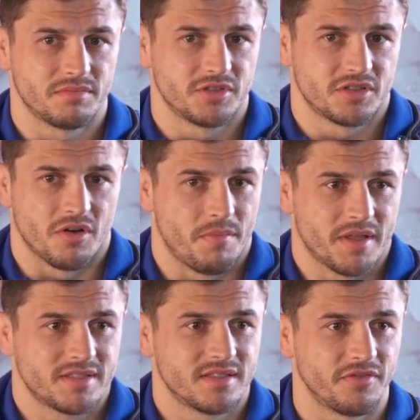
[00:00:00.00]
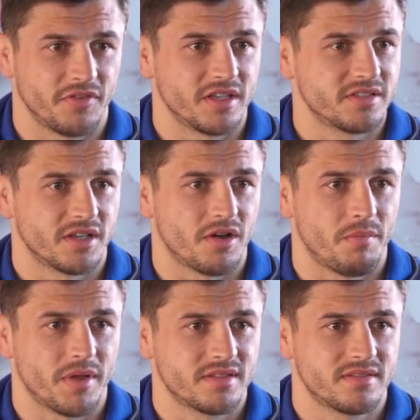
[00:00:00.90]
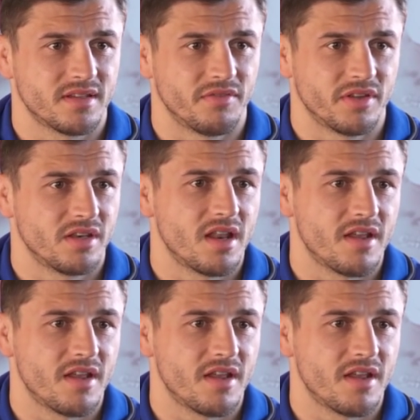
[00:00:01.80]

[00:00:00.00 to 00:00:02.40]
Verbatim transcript: I'm just competitive, fiercely competitive in,